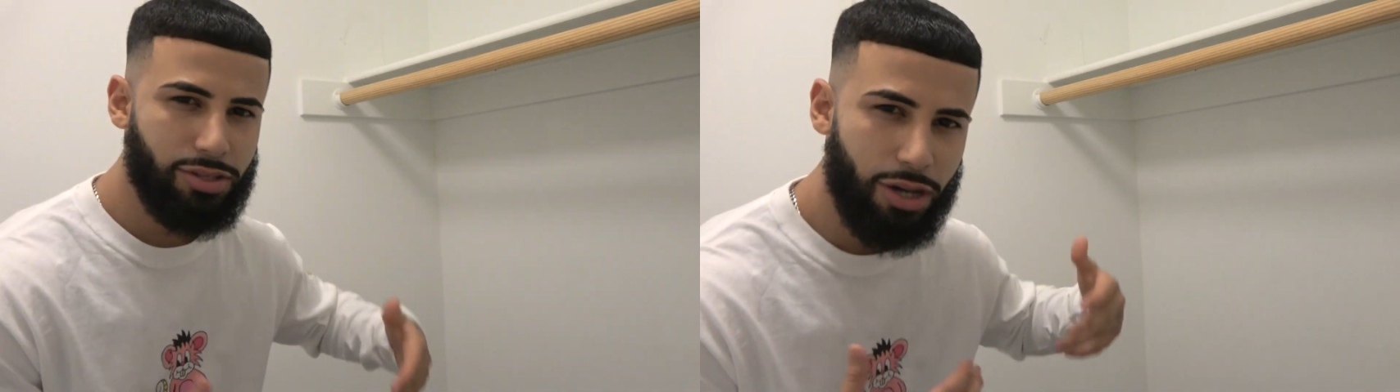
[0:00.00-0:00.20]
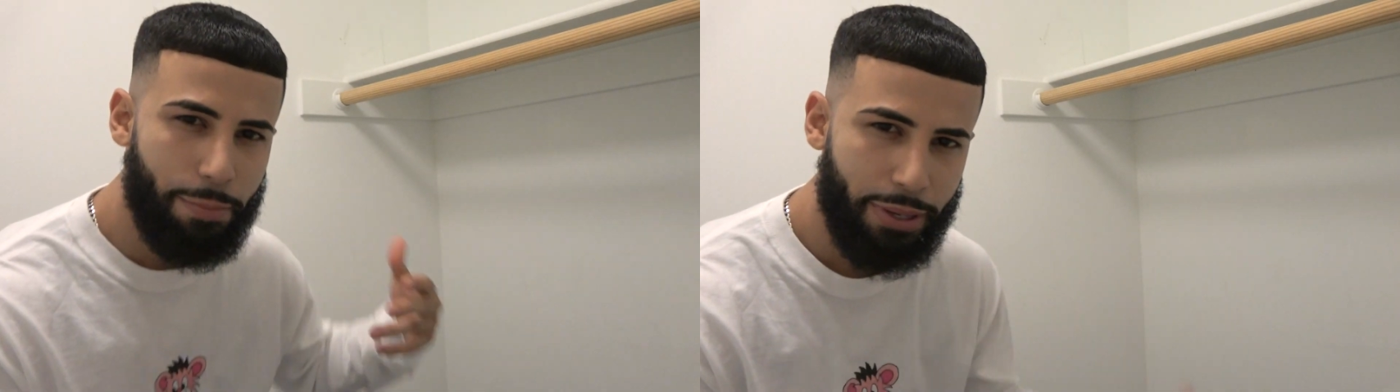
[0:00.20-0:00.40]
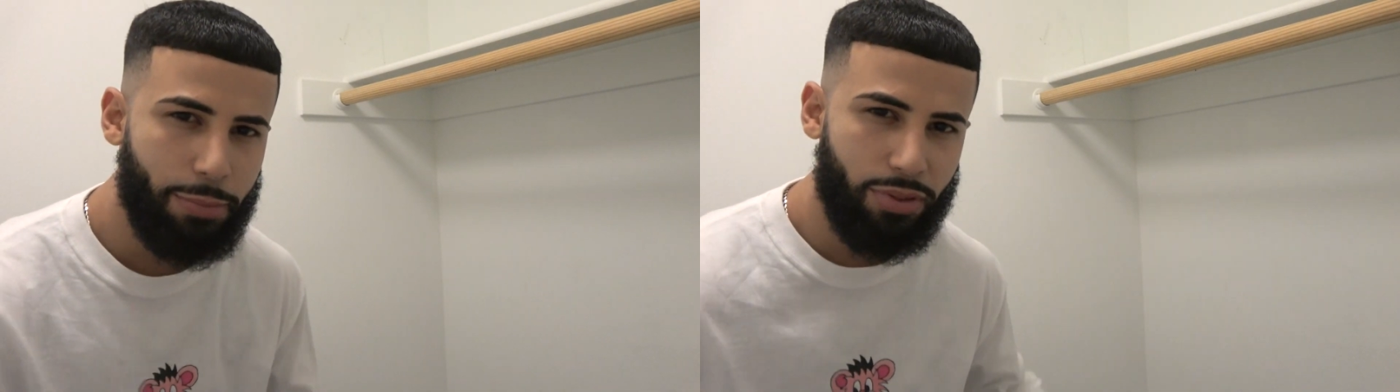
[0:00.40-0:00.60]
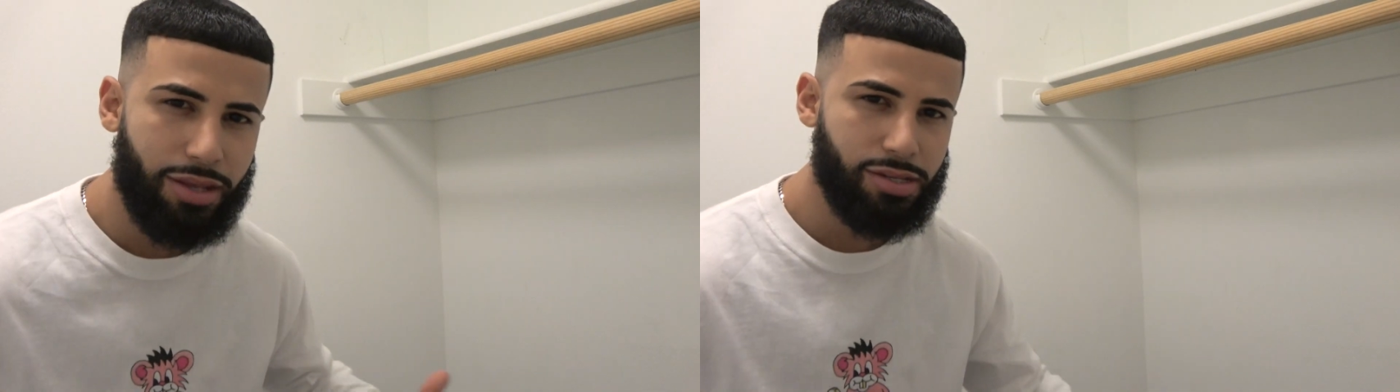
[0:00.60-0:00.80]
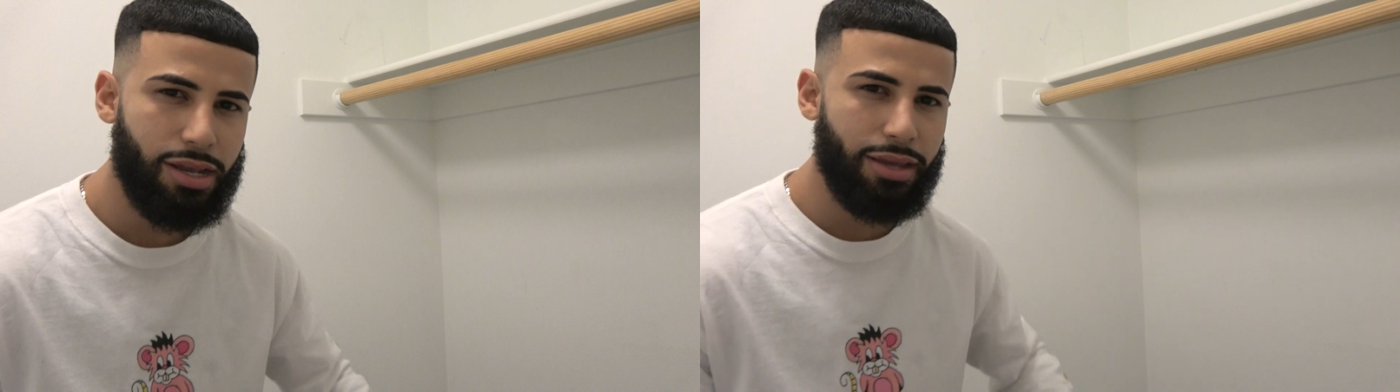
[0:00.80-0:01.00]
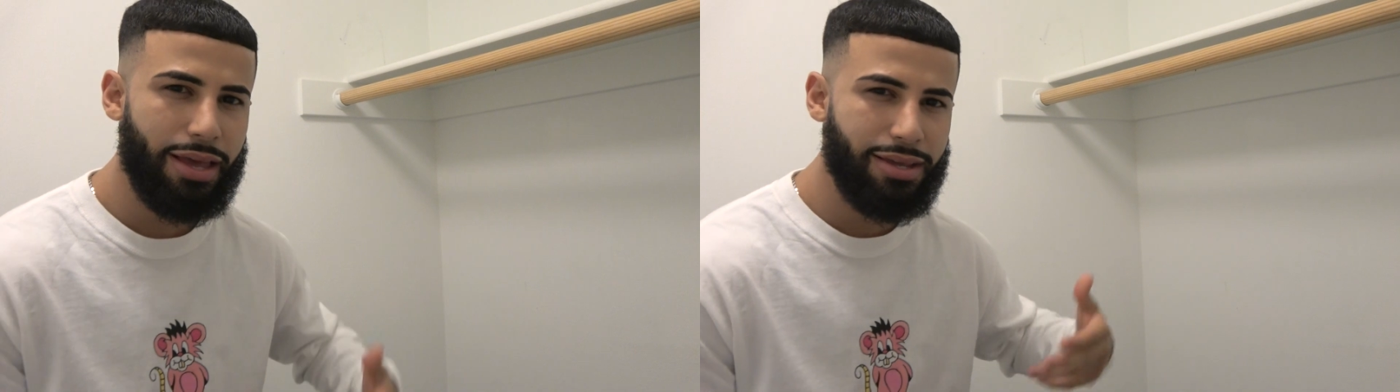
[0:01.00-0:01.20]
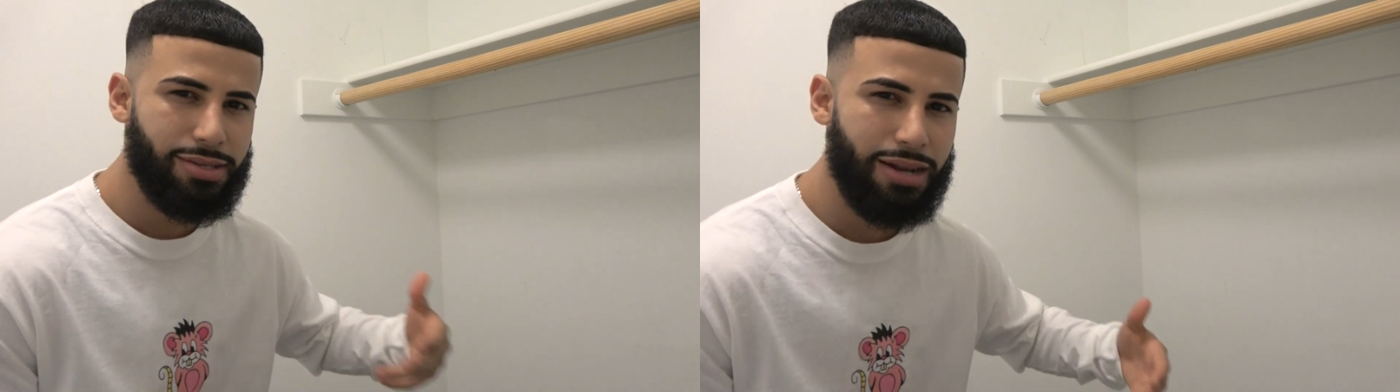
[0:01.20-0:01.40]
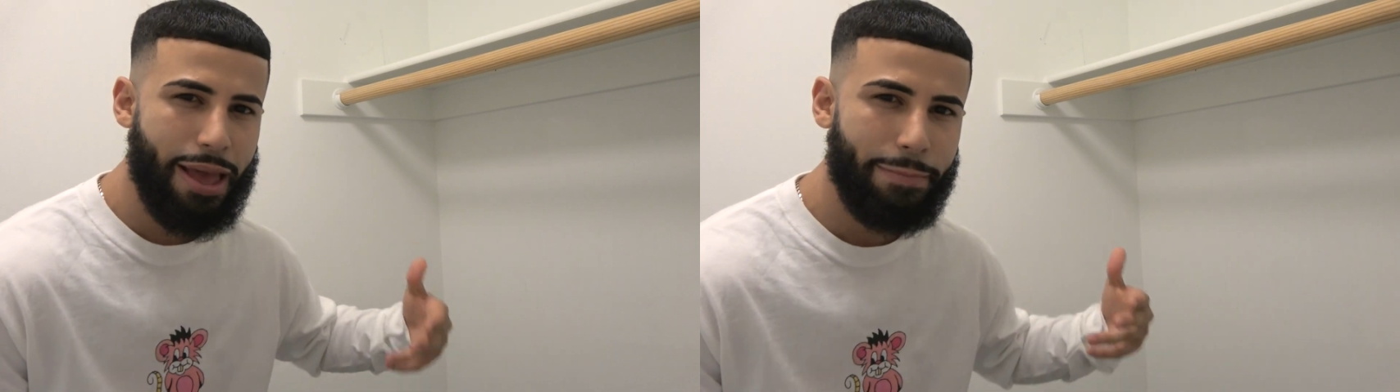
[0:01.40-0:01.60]
and to the people that say that
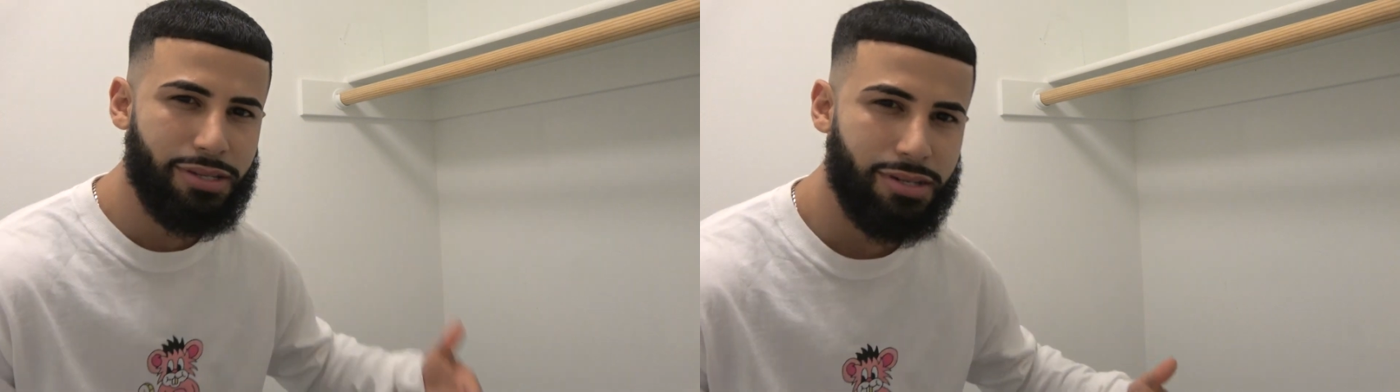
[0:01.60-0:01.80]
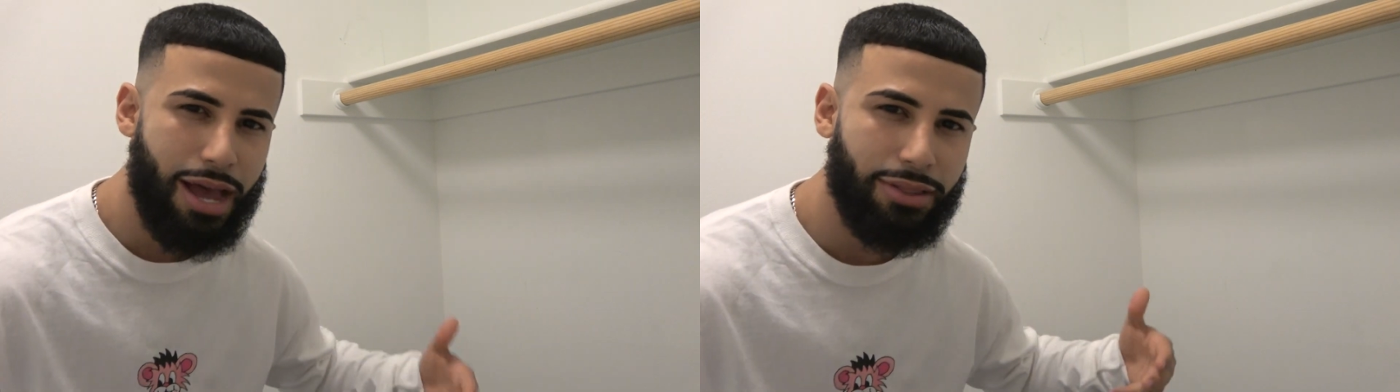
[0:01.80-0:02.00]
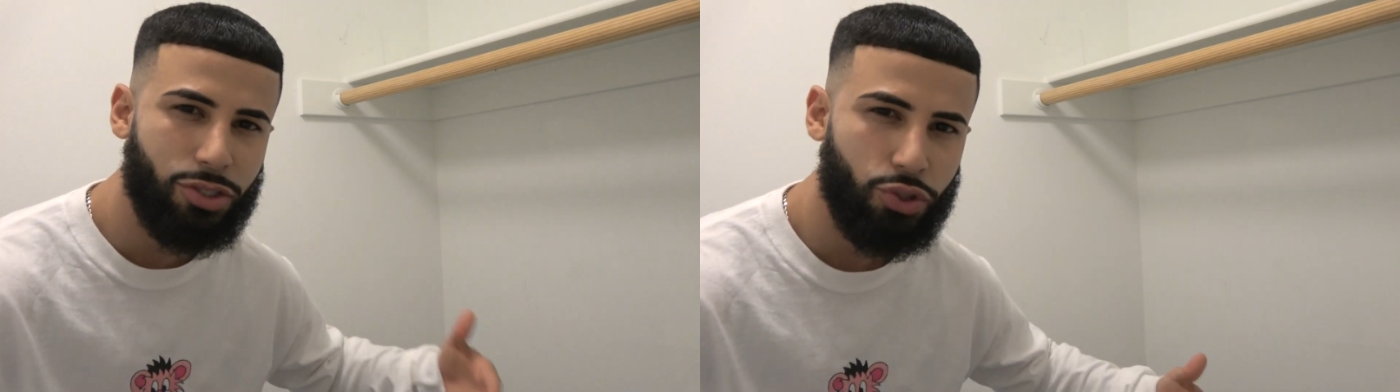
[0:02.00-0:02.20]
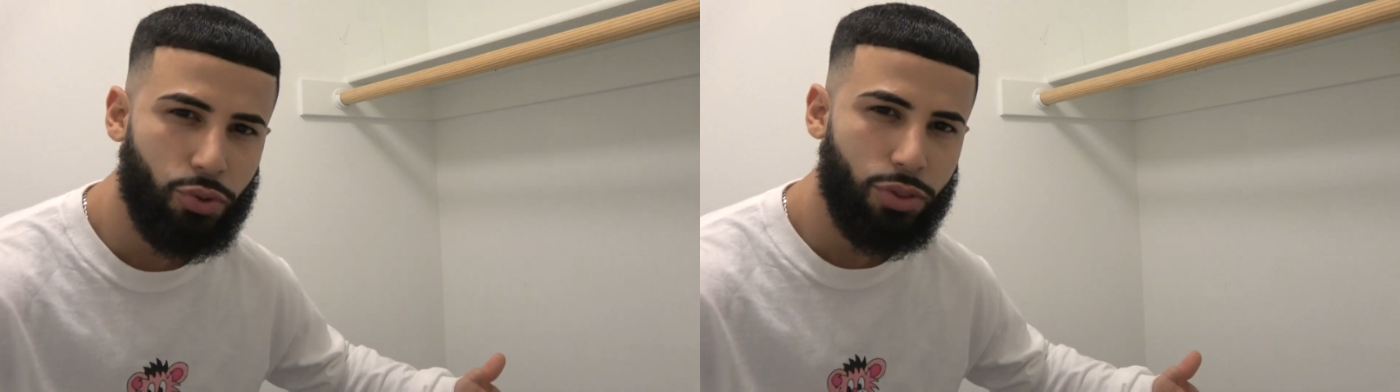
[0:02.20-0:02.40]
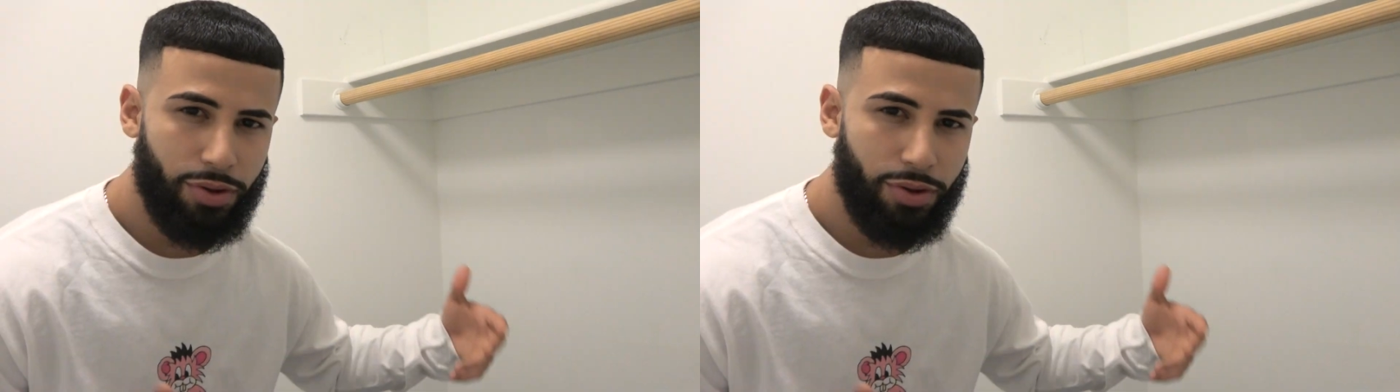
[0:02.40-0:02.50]
Islam is not the truth,